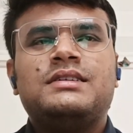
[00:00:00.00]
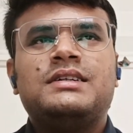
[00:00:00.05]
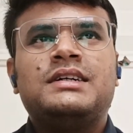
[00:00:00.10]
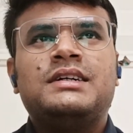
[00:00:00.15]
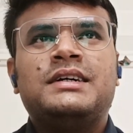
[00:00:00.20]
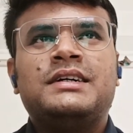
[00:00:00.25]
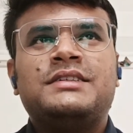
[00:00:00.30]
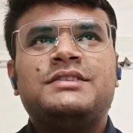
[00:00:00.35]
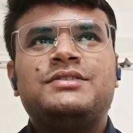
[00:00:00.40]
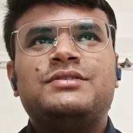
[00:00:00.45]

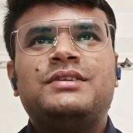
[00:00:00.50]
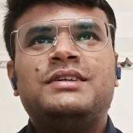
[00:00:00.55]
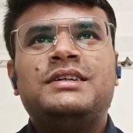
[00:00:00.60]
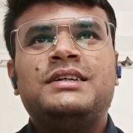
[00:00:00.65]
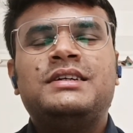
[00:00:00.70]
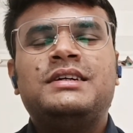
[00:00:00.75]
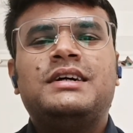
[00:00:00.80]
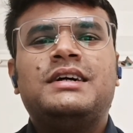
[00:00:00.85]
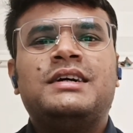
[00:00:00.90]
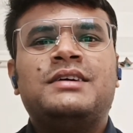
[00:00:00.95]

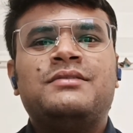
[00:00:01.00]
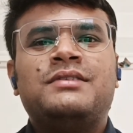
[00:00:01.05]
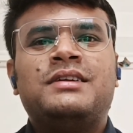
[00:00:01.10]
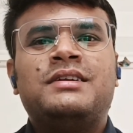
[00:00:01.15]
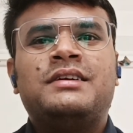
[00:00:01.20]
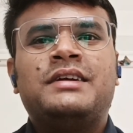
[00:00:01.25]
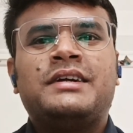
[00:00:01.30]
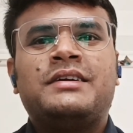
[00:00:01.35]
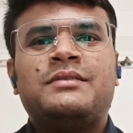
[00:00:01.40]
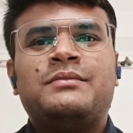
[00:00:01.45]
Actually, I
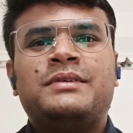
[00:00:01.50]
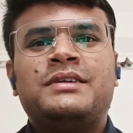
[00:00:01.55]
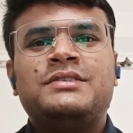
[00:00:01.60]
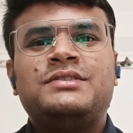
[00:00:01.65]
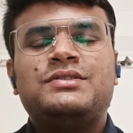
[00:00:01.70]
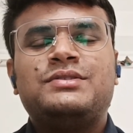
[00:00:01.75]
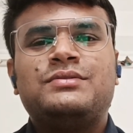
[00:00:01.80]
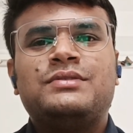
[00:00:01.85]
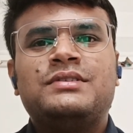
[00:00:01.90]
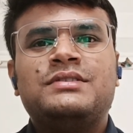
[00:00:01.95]
will
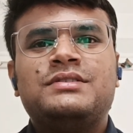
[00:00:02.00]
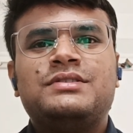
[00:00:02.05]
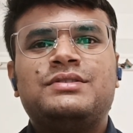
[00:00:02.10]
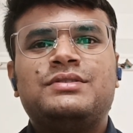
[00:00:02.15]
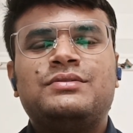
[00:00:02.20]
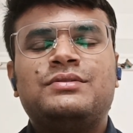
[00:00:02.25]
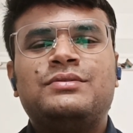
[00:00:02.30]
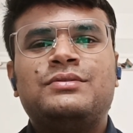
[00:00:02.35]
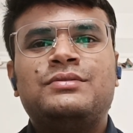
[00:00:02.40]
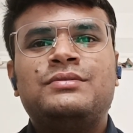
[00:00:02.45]
recommend students
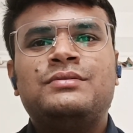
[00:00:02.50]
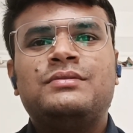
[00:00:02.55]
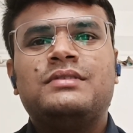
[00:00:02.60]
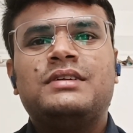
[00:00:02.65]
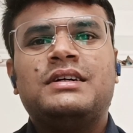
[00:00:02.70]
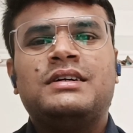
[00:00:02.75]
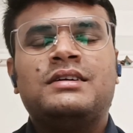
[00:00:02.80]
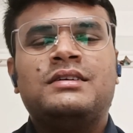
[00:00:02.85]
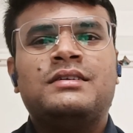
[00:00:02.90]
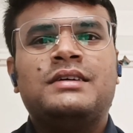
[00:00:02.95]
to
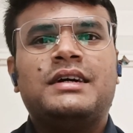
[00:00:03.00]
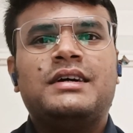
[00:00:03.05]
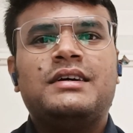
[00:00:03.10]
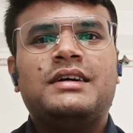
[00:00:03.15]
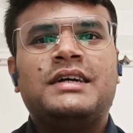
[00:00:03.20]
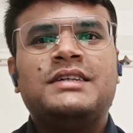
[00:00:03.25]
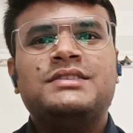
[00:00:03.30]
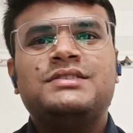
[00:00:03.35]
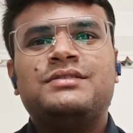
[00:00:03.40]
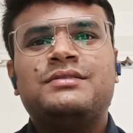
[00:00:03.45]

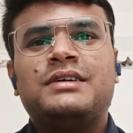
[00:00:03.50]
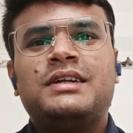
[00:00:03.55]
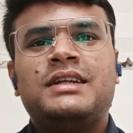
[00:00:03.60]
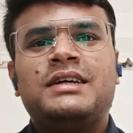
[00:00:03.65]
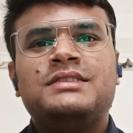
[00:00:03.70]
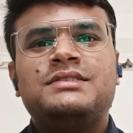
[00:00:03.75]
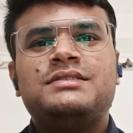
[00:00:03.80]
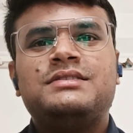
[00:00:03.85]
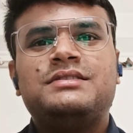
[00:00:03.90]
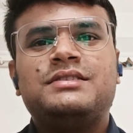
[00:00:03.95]
as well
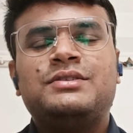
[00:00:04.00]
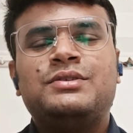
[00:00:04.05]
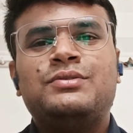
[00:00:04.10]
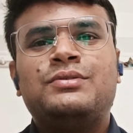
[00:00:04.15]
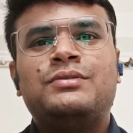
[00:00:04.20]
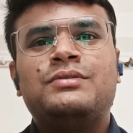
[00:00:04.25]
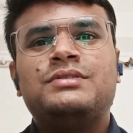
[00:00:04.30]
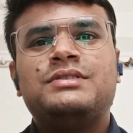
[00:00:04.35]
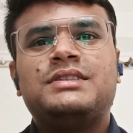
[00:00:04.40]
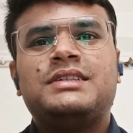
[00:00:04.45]
as
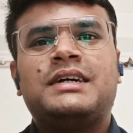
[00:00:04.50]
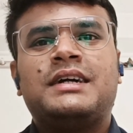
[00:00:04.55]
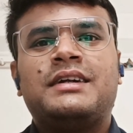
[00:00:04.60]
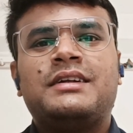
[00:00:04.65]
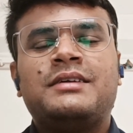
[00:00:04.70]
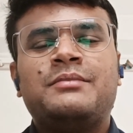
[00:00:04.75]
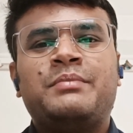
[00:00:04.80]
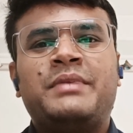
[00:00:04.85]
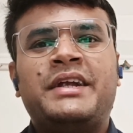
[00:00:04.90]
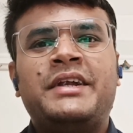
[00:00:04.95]
you
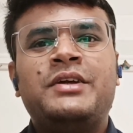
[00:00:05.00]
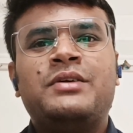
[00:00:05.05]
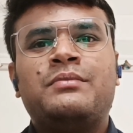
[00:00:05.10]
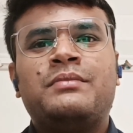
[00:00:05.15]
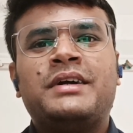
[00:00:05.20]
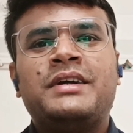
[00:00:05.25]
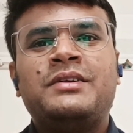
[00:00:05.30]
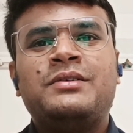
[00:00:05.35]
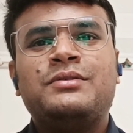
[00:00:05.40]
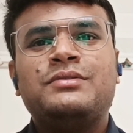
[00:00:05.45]
started made your
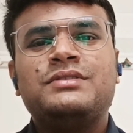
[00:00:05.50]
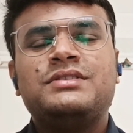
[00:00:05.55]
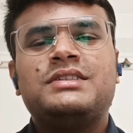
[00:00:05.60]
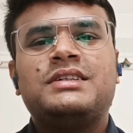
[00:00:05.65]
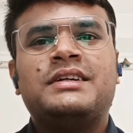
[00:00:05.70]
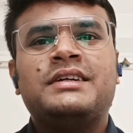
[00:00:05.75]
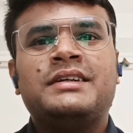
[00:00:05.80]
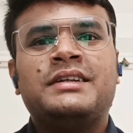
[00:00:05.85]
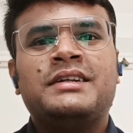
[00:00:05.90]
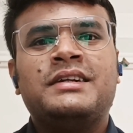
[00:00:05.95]
mind to
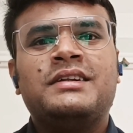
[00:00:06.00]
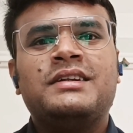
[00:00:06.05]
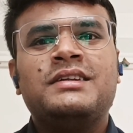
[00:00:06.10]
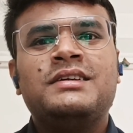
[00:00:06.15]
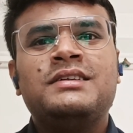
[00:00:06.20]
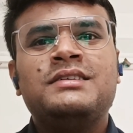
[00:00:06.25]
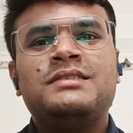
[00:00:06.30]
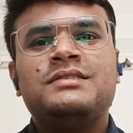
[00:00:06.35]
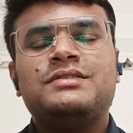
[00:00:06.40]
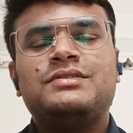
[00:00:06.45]
study in
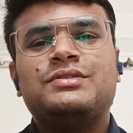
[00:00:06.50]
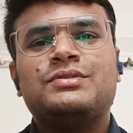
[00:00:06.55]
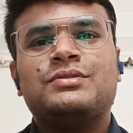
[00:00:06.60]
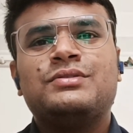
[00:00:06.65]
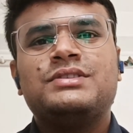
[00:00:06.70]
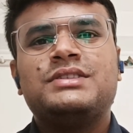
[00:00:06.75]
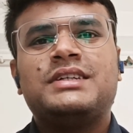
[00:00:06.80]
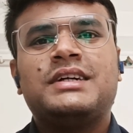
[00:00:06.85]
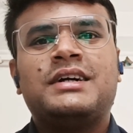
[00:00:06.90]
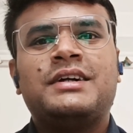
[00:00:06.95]
Italy,
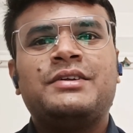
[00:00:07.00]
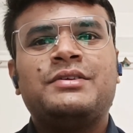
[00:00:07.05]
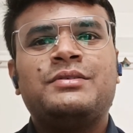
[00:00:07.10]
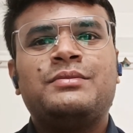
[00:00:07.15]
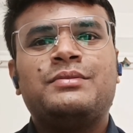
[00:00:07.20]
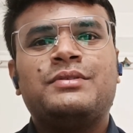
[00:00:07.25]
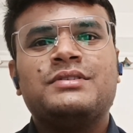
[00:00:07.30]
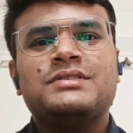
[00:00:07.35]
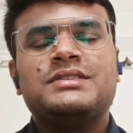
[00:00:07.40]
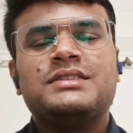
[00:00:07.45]
so start
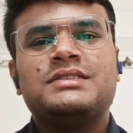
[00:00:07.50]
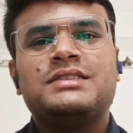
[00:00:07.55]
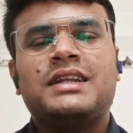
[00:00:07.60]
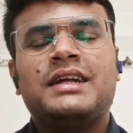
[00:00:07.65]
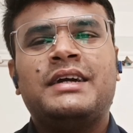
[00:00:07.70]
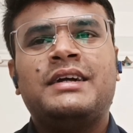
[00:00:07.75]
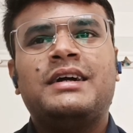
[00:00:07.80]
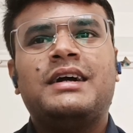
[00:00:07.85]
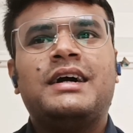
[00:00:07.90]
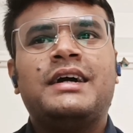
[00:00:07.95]
your process.
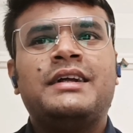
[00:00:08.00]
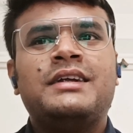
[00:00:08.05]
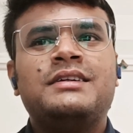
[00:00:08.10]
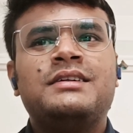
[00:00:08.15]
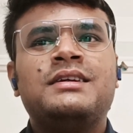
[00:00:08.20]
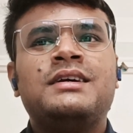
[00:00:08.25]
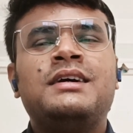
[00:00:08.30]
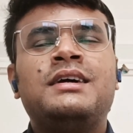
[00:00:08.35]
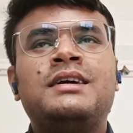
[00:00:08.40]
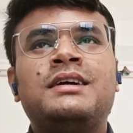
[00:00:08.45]
Like
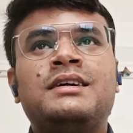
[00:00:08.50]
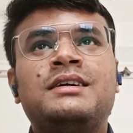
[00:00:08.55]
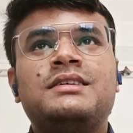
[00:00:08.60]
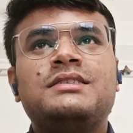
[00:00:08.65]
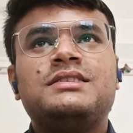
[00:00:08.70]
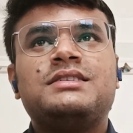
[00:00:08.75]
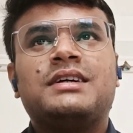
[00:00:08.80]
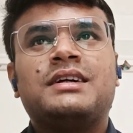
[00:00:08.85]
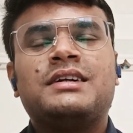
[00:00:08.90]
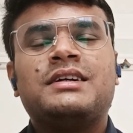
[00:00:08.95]
I
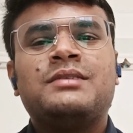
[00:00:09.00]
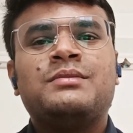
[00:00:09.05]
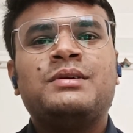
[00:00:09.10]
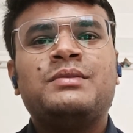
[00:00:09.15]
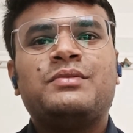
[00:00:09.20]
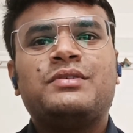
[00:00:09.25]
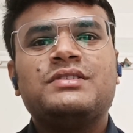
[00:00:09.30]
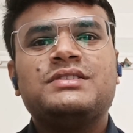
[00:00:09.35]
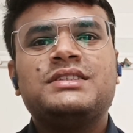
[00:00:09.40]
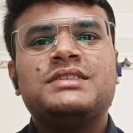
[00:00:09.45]
started
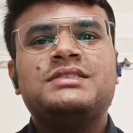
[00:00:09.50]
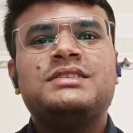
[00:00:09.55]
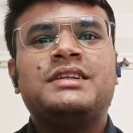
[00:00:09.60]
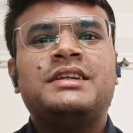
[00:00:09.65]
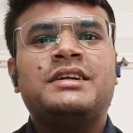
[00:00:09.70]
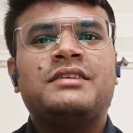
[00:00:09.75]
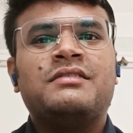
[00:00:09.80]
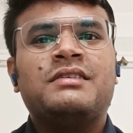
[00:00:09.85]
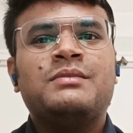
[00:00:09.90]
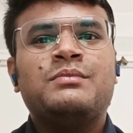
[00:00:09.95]
my process
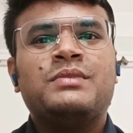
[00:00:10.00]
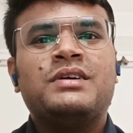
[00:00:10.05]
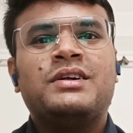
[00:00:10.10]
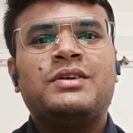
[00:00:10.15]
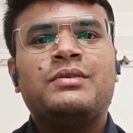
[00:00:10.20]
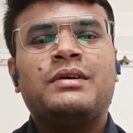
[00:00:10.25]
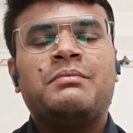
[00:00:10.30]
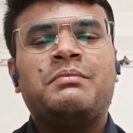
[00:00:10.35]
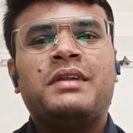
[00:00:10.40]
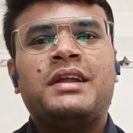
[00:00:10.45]
in
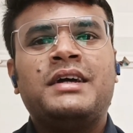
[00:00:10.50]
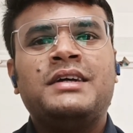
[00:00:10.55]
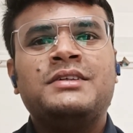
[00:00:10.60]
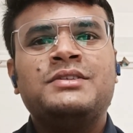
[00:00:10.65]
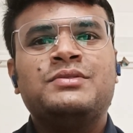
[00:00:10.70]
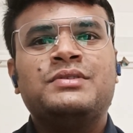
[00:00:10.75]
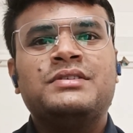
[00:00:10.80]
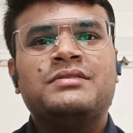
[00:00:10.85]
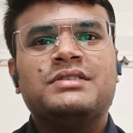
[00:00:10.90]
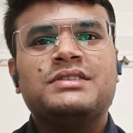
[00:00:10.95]
November to
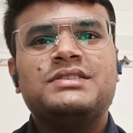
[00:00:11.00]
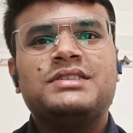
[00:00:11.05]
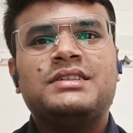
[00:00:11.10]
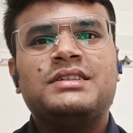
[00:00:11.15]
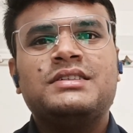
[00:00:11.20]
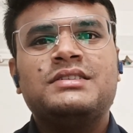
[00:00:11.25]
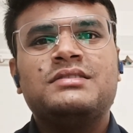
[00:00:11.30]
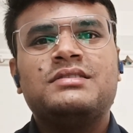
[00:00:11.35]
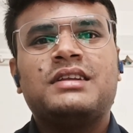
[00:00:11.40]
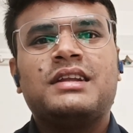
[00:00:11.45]
applying
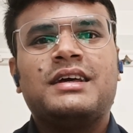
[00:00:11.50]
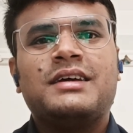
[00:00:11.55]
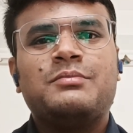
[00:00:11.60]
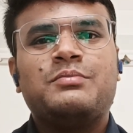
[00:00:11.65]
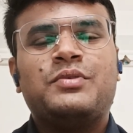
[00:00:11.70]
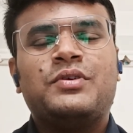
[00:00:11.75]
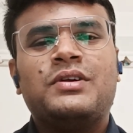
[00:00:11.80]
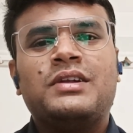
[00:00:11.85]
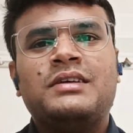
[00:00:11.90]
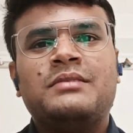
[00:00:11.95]
universities
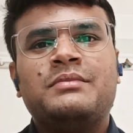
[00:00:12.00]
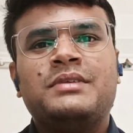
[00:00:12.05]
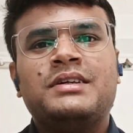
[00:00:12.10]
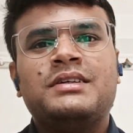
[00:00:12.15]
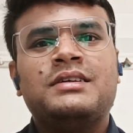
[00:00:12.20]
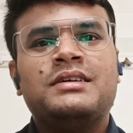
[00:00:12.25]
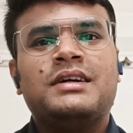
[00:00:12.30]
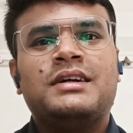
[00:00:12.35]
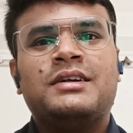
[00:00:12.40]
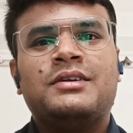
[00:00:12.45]
like
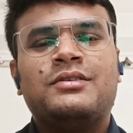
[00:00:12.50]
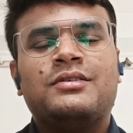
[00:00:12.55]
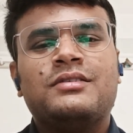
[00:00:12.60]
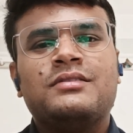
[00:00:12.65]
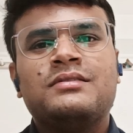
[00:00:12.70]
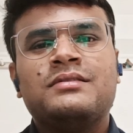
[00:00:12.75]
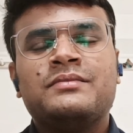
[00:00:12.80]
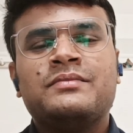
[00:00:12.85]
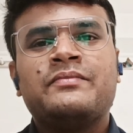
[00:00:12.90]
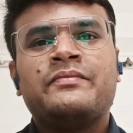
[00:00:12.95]
Polimi and
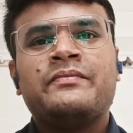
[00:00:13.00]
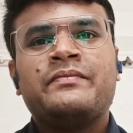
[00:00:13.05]
all,